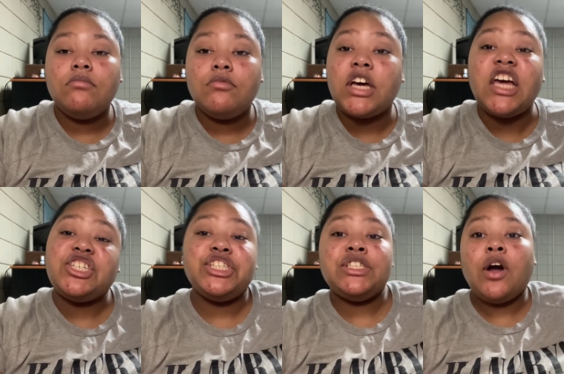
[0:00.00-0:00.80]
Okay,
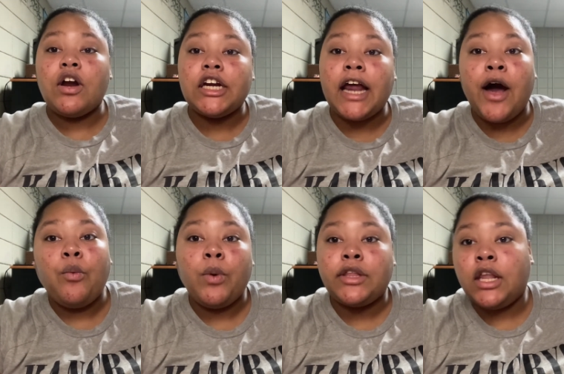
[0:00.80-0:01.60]
she started out
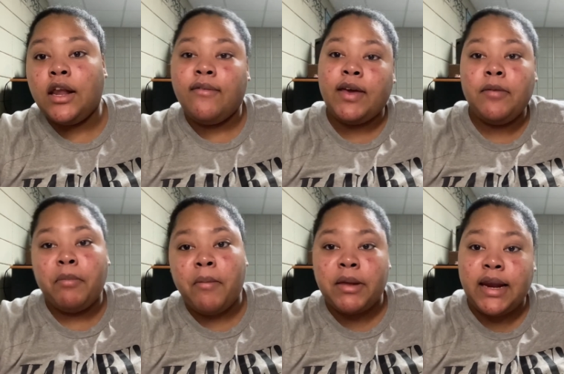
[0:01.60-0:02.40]
with the Love and Hip
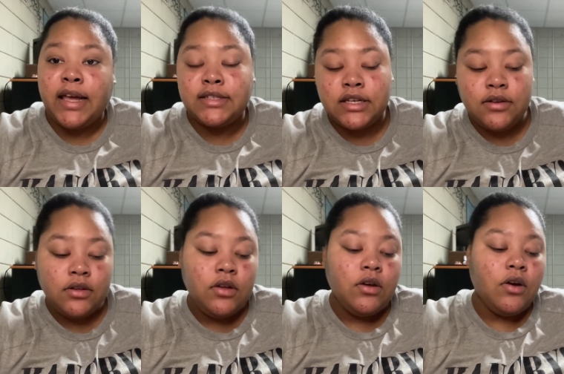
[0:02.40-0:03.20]
Hop Atlanta.
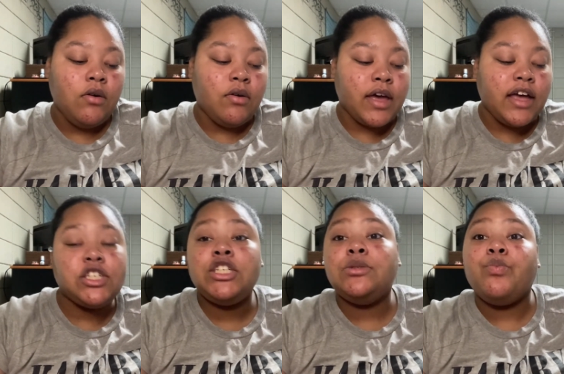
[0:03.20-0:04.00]
Okay,
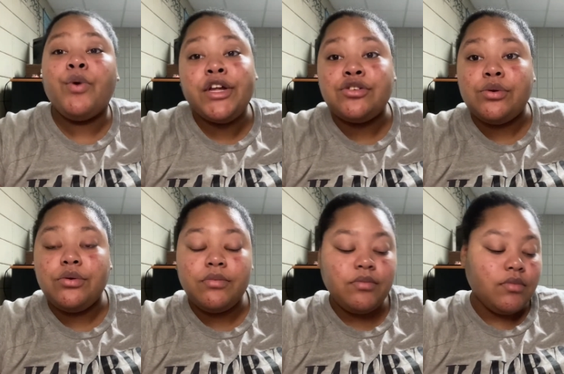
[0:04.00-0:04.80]
she's original.
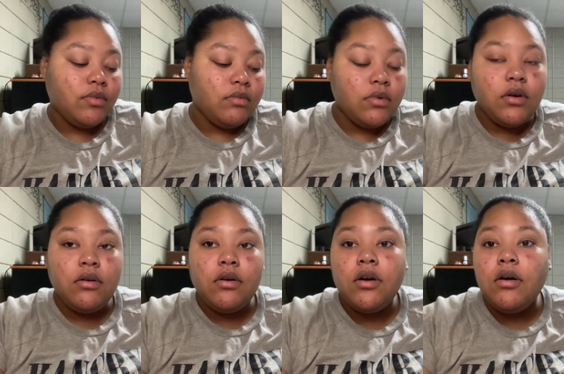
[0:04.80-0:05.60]

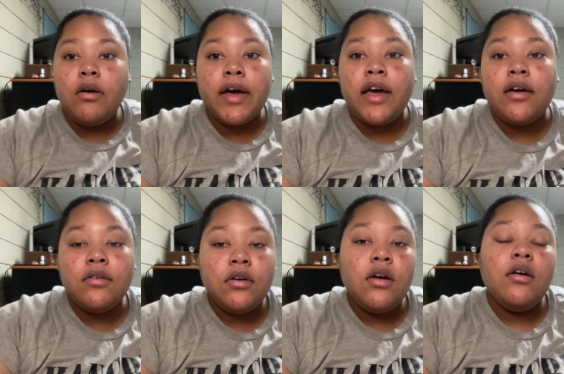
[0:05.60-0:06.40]
Okay,
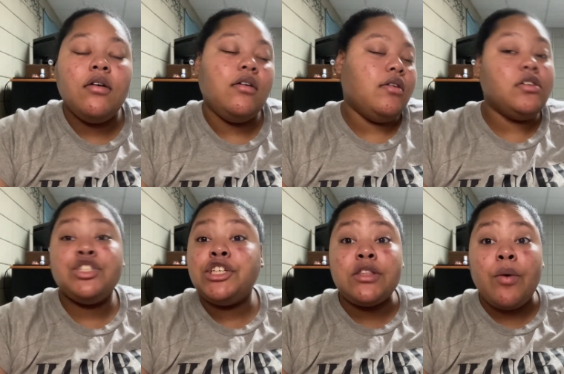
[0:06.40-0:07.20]

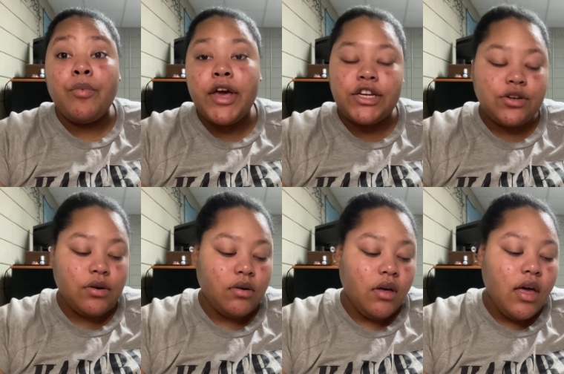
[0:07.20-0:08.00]
she's original.
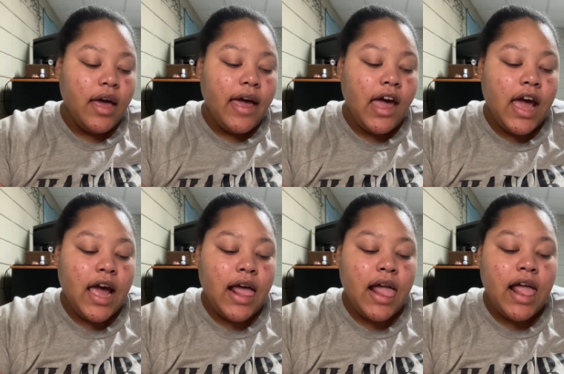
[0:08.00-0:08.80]

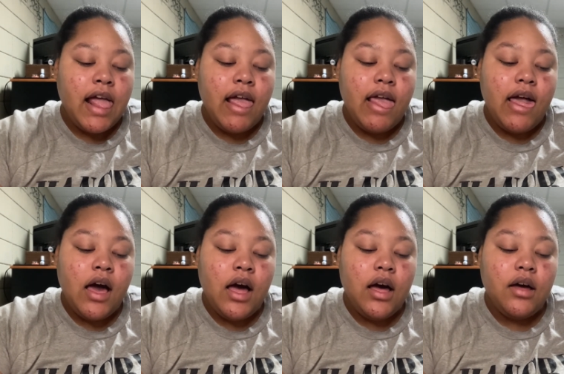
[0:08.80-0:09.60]
And
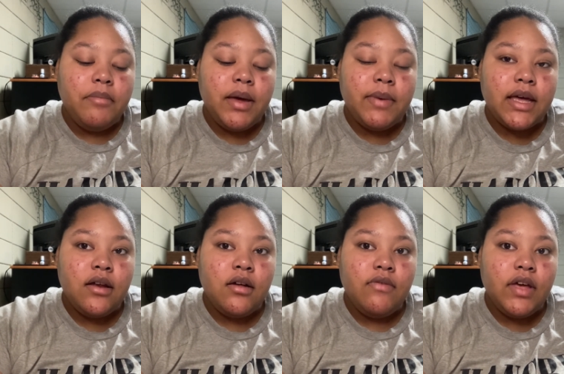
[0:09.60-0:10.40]
Bambi can
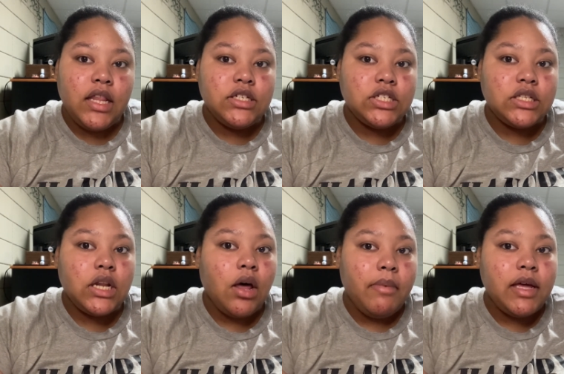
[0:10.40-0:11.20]
hurt feelings just a
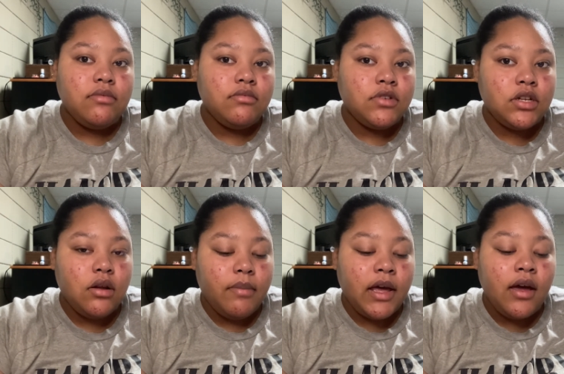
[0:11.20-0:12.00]

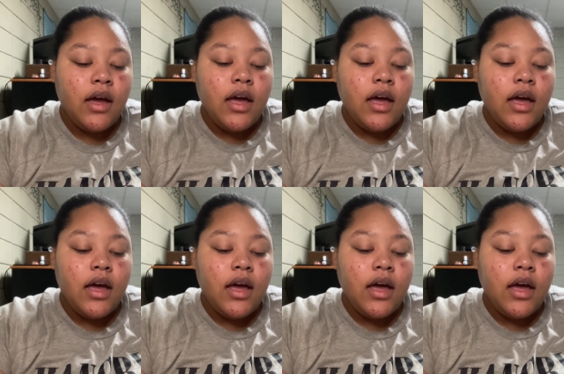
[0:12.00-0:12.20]
little bit.